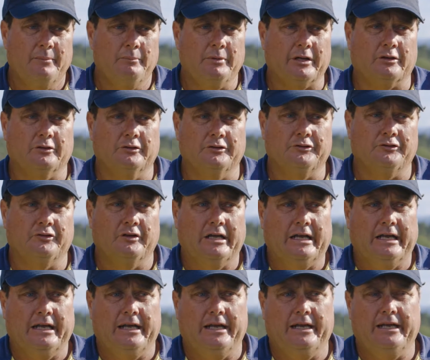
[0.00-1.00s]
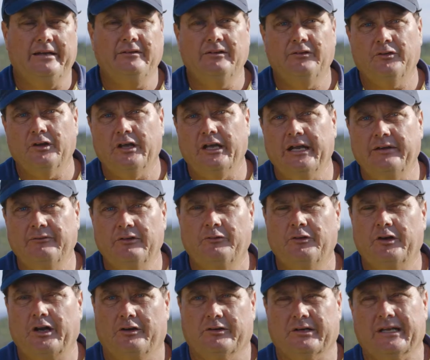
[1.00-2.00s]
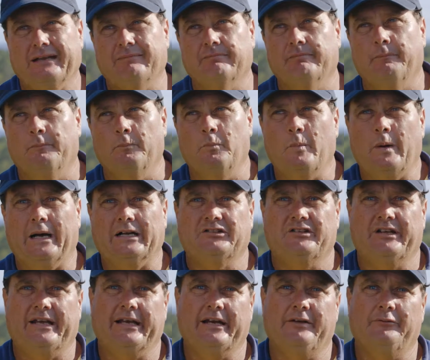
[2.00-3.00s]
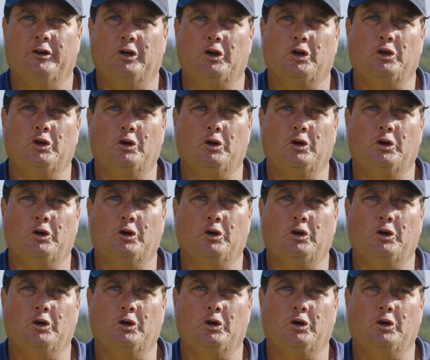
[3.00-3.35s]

because even if you don't get much out of it,